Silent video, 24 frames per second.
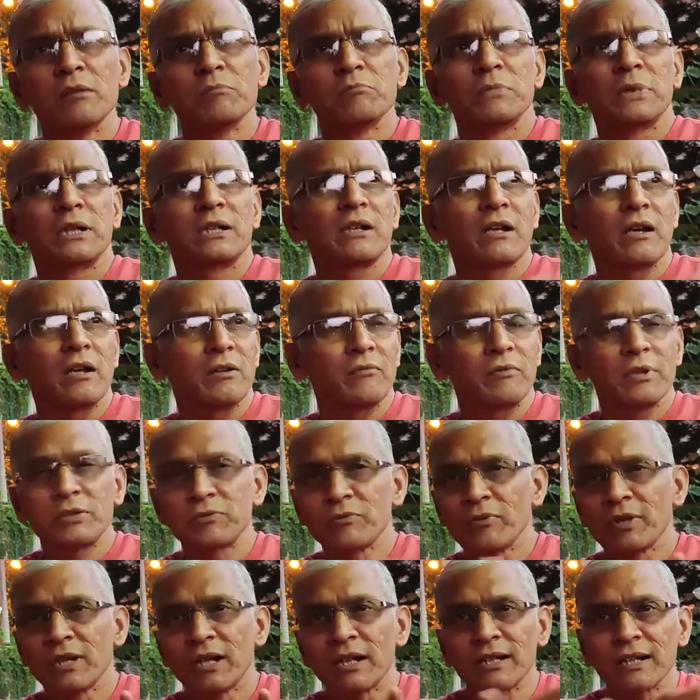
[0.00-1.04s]
but always
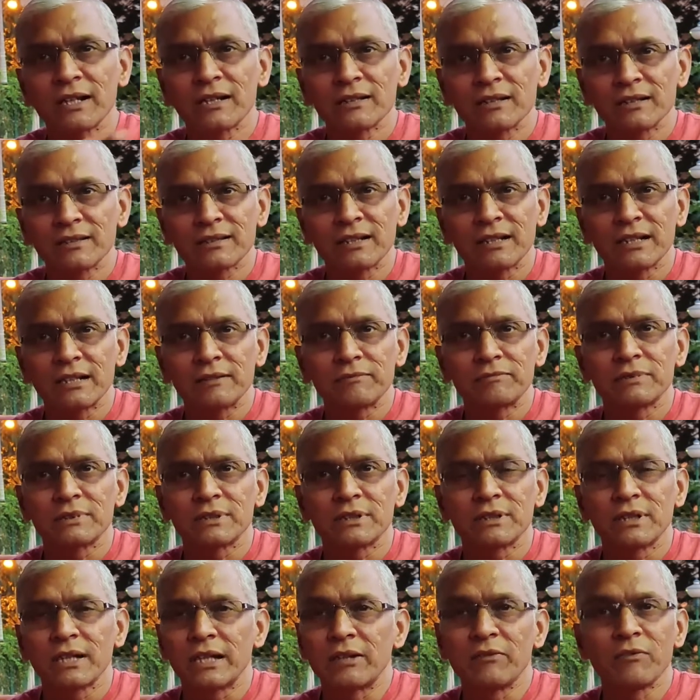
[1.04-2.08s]
we will not get this kind of
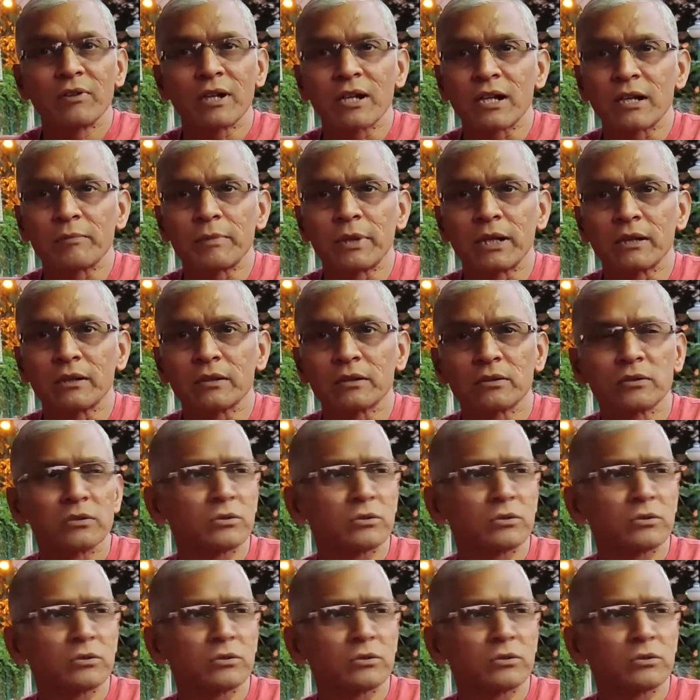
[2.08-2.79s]
environment.